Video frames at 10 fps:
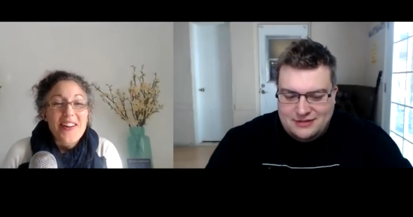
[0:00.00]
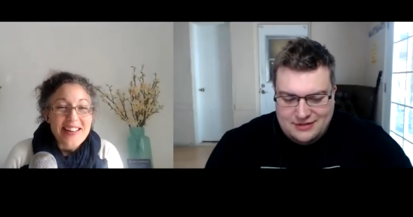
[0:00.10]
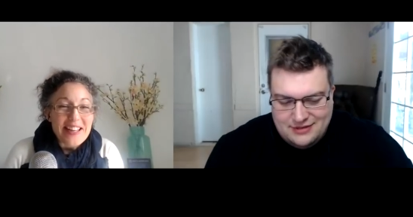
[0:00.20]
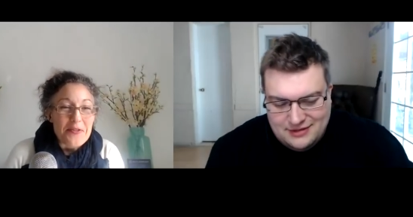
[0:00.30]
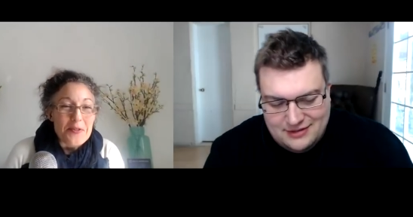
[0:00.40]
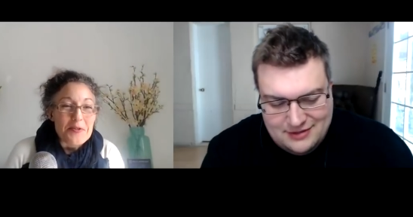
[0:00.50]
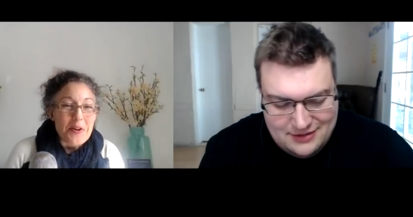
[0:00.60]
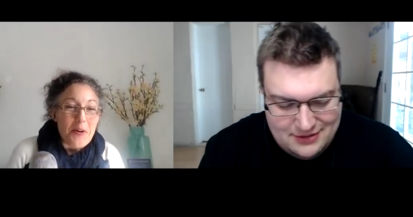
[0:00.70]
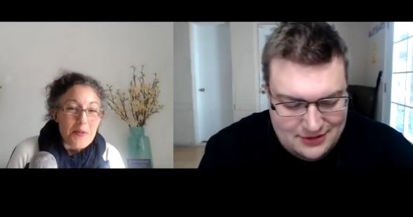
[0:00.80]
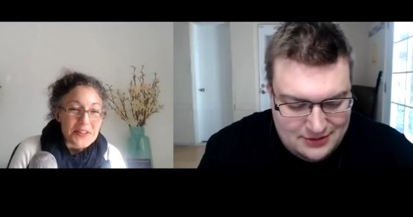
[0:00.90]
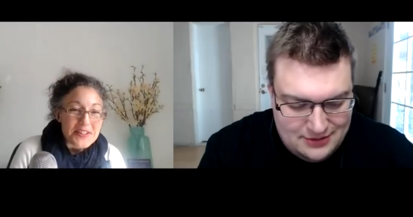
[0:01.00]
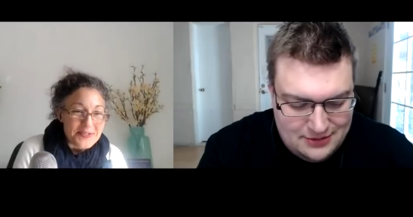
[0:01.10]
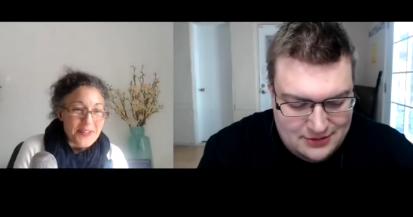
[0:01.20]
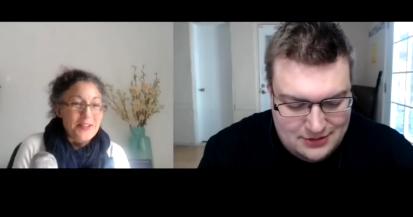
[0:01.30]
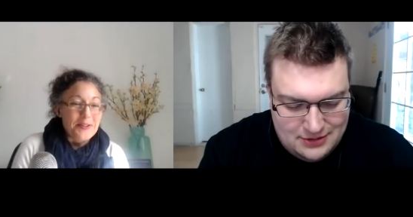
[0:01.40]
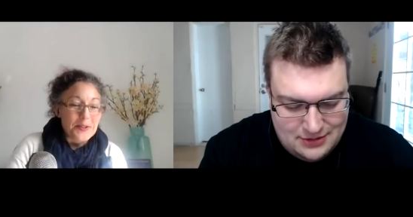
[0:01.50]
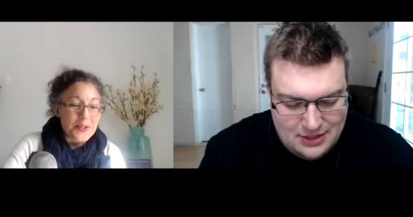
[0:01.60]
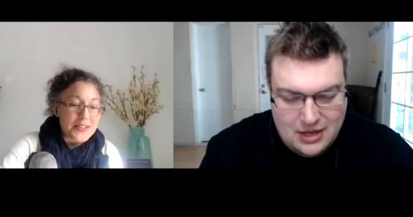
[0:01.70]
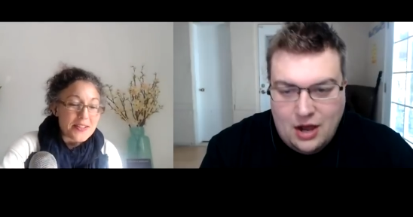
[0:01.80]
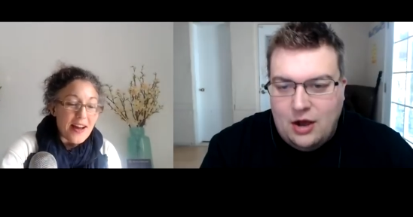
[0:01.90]
Speaker 1: if you know what this fellow looks
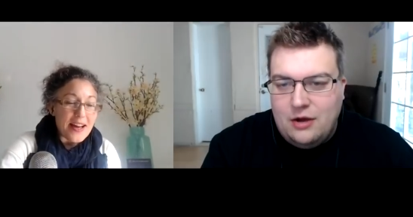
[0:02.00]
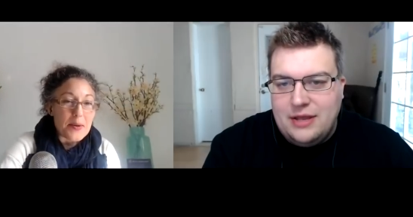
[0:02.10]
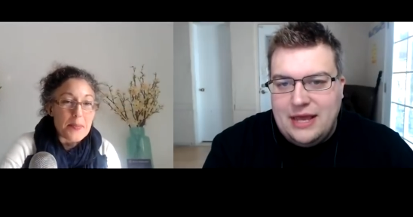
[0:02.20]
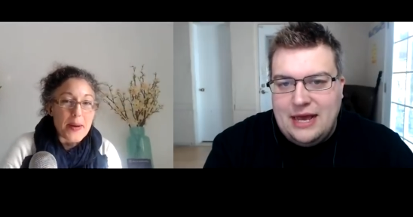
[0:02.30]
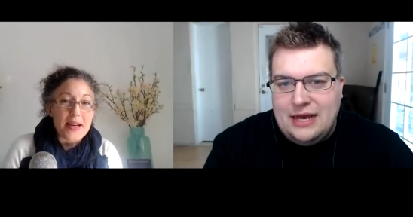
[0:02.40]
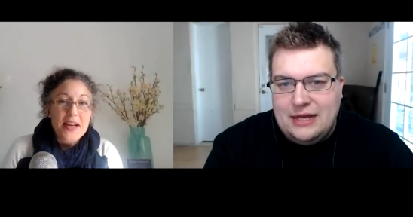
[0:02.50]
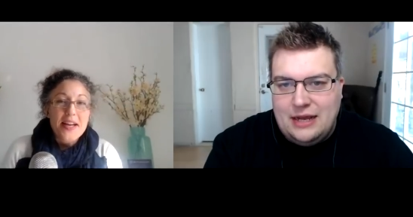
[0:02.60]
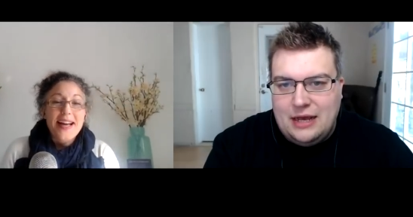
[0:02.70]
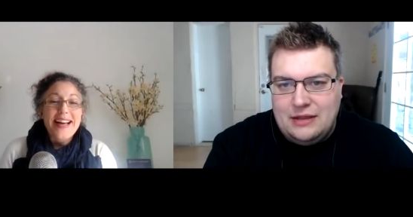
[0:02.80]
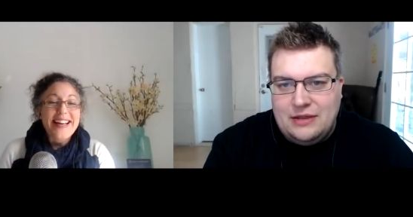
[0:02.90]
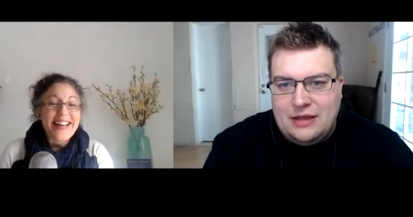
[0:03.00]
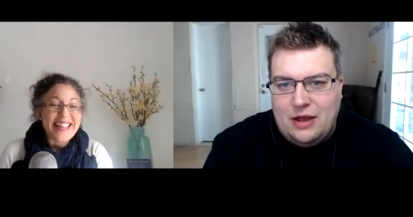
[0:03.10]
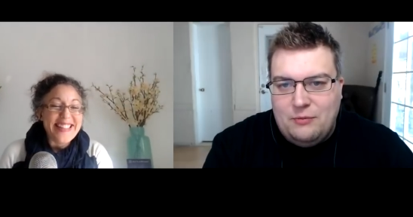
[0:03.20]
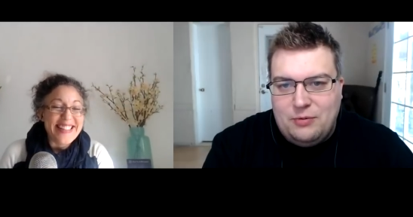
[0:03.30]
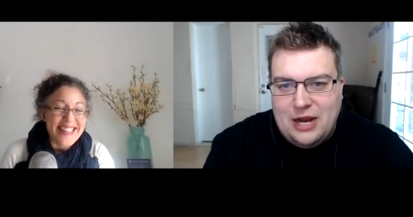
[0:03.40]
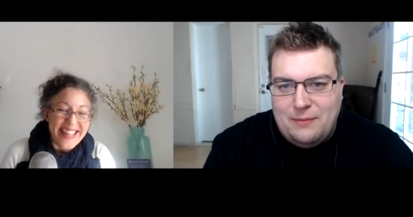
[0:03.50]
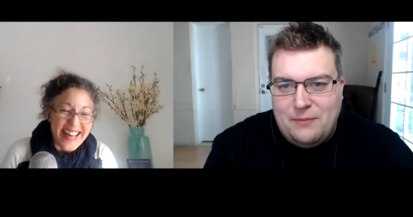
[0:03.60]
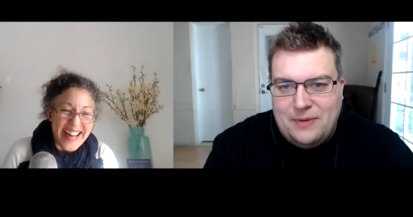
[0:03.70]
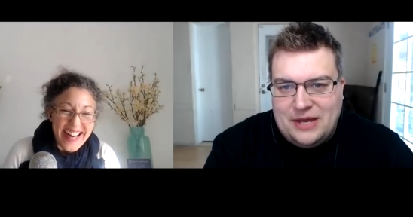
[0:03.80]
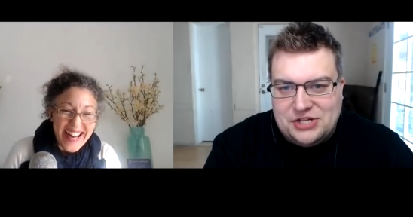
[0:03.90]
like. Oh but... yeah, uh, I'll bring
Speaker 2: up a
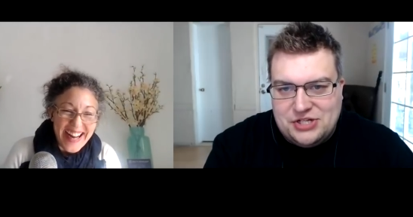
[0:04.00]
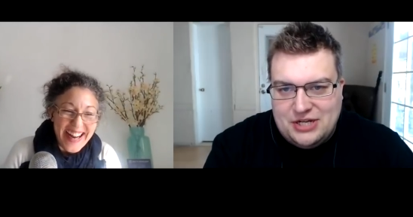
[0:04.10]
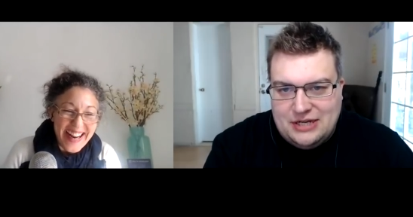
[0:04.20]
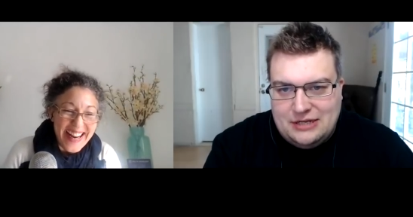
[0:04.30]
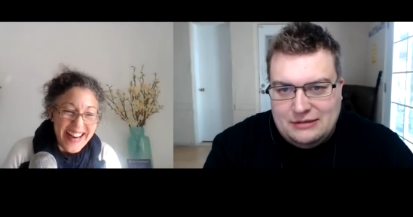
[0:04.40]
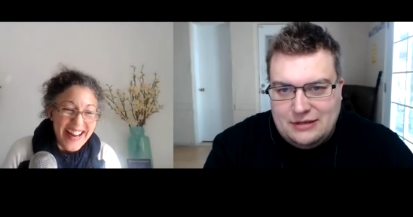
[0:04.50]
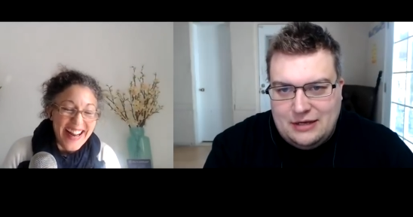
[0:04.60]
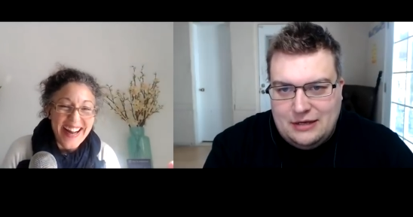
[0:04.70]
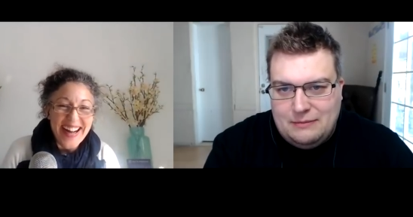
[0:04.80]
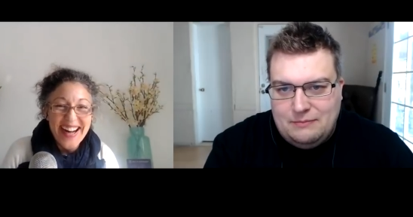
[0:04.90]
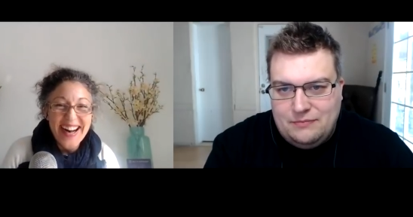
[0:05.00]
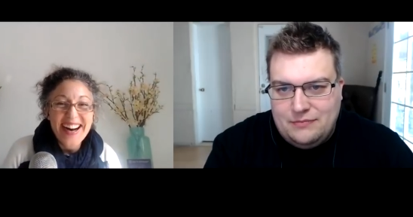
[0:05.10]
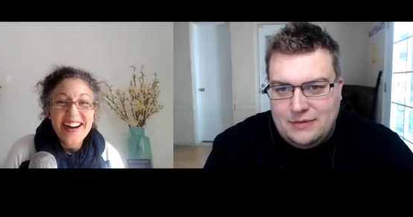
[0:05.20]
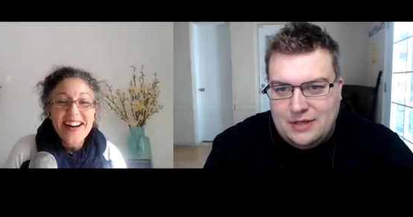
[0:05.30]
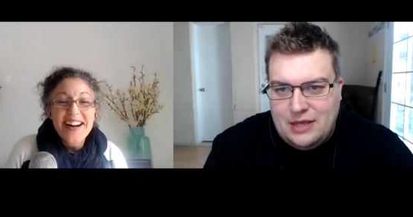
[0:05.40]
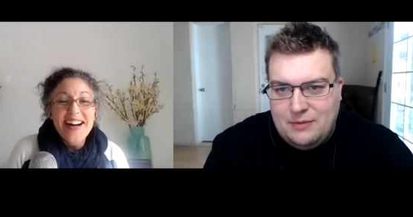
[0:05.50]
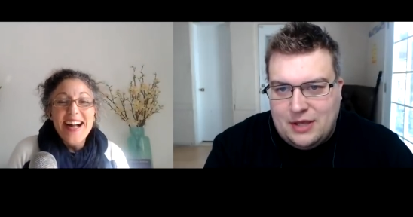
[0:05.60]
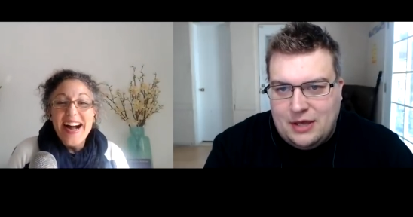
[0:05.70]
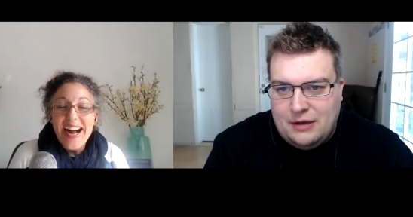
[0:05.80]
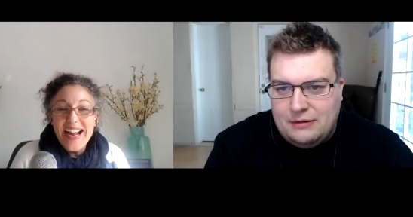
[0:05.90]
picture. Um, here we
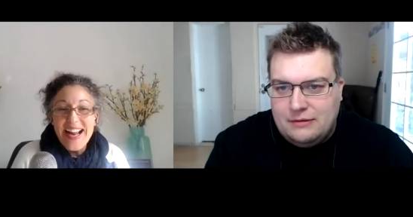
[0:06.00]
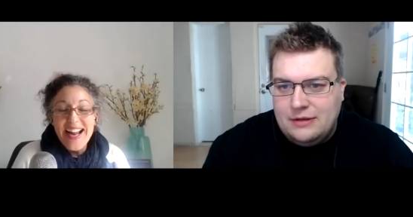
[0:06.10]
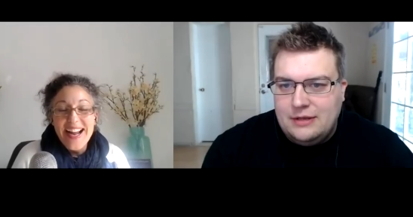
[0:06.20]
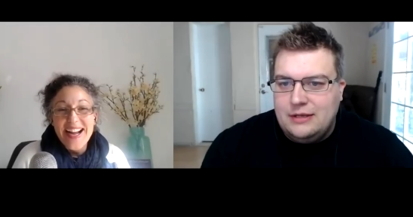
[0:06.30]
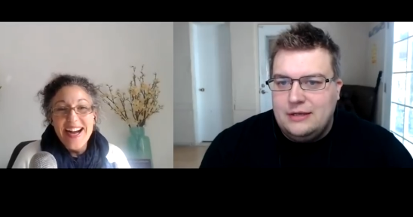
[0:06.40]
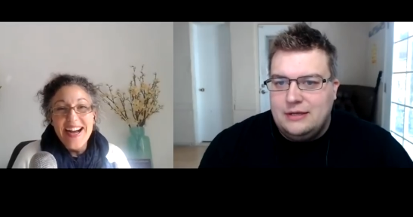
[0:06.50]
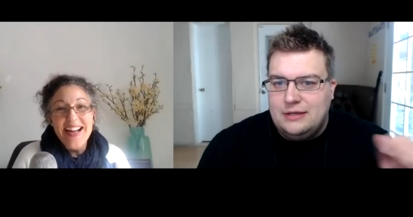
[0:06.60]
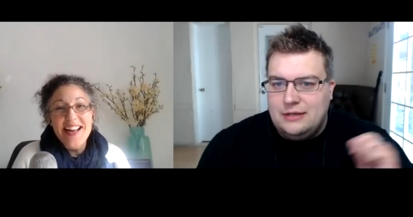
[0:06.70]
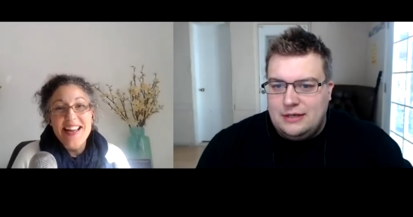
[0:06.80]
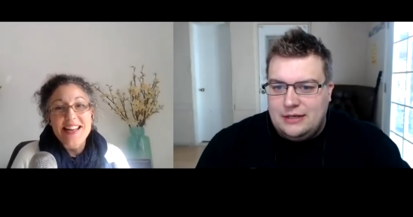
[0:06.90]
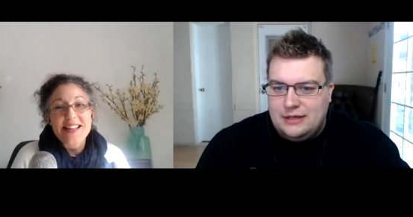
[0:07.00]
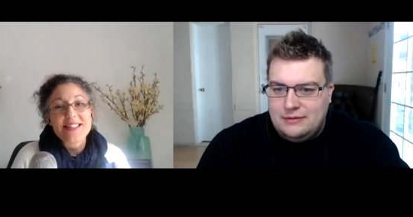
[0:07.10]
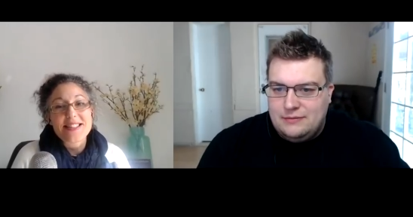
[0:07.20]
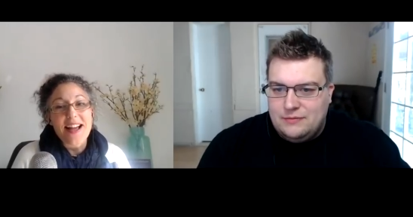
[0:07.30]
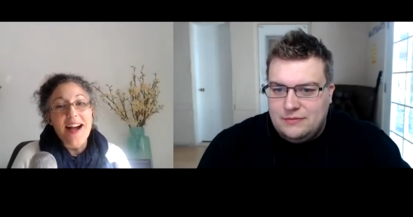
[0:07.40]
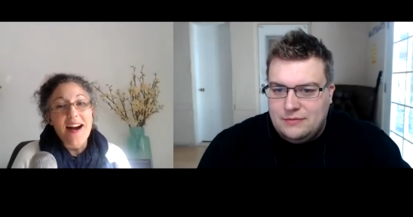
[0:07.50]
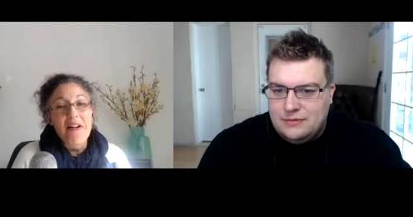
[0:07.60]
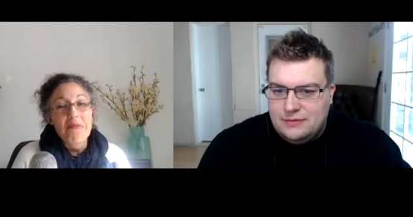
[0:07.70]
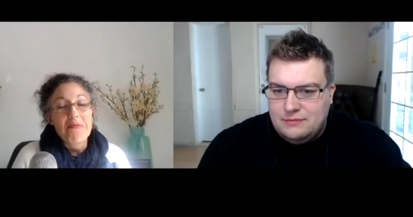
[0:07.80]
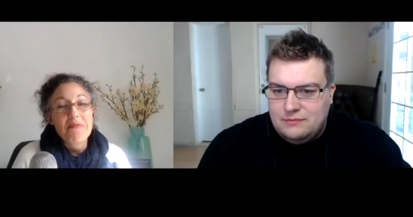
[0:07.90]
go.
Speaker 1: He's
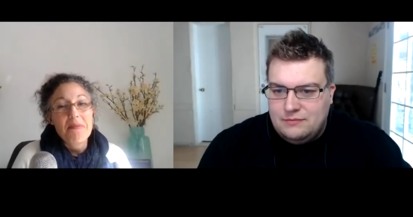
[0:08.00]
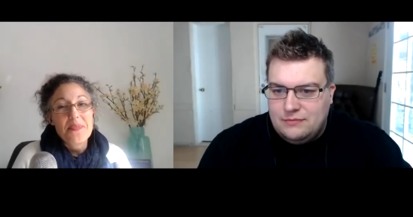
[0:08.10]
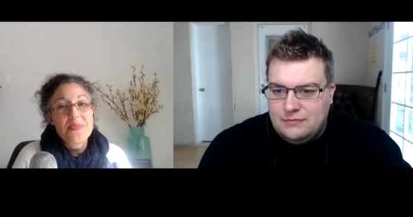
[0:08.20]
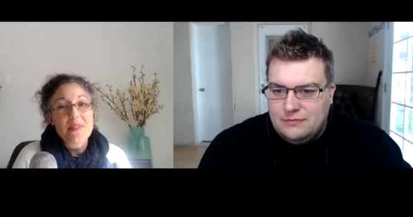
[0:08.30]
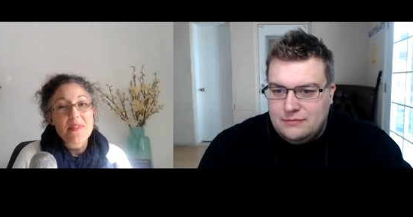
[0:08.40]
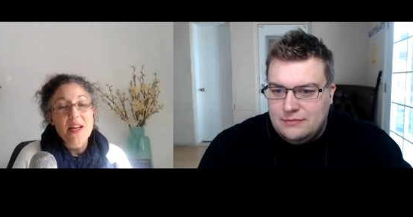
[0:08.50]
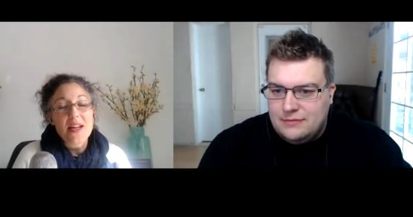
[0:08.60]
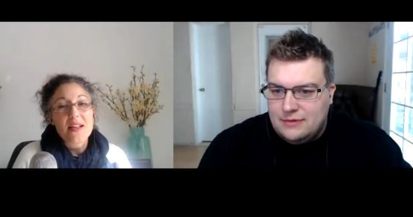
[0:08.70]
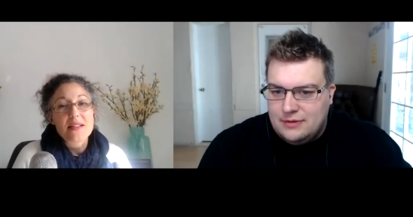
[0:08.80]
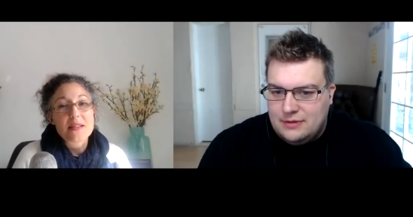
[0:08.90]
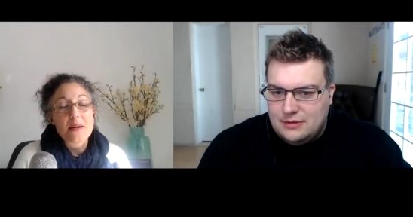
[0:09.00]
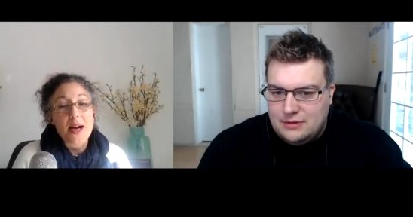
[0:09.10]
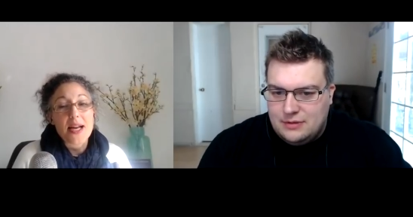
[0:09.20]
um, he's quite